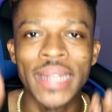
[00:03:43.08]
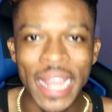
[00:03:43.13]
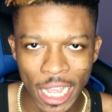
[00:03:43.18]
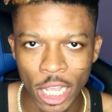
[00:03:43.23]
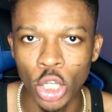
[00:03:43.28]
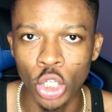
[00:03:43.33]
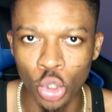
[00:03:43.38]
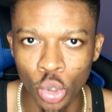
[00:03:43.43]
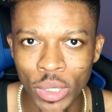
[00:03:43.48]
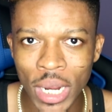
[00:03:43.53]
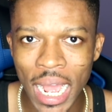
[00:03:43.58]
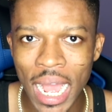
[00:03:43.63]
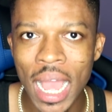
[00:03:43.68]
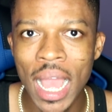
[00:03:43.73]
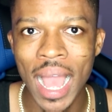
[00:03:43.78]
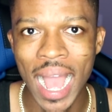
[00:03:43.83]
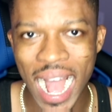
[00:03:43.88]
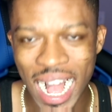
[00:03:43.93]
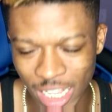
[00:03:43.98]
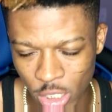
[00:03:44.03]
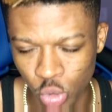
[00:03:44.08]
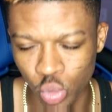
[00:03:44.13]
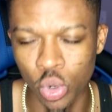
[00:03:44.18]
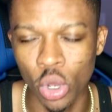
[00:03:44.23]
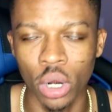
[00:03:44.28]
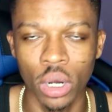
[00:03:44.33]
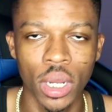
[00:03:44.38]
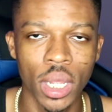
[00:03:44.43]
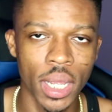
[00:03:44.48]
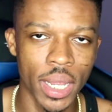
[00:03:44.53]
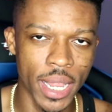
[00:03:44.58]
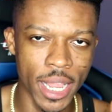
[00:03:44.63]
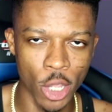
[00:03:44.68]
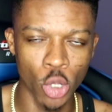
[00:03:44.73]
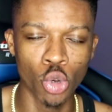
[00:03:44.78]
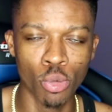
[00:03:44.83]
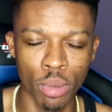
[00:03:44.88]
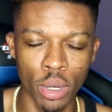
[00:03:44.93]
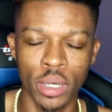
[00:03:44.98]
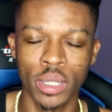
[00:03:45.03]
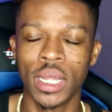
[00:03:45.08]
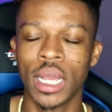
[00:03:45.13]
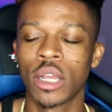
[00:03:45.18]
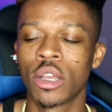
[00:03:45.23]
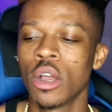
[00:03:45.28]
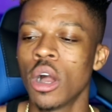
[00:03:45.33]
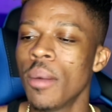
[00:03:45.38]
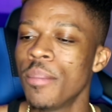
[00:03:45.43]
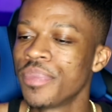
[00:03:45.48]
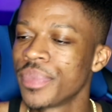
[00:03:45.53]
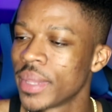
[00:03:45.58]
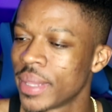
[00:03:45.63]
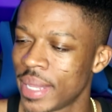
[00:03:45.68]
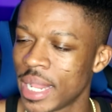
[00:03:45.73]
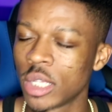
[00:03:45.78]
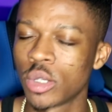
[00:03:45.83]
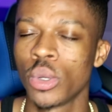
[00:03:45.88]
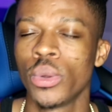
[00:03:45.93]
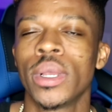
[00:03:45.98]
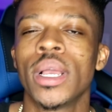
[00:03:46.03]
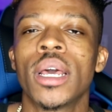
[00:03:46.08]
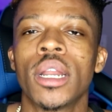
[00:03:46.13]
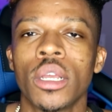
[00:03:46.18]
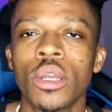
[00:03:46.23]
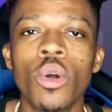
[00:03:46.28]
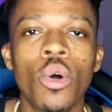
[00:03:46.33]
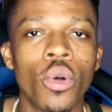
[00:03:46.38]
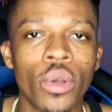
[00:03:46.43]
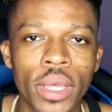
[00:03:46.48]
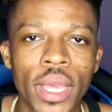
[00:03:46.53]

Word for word: they could do that as well edubirdie.com that's where you gotta go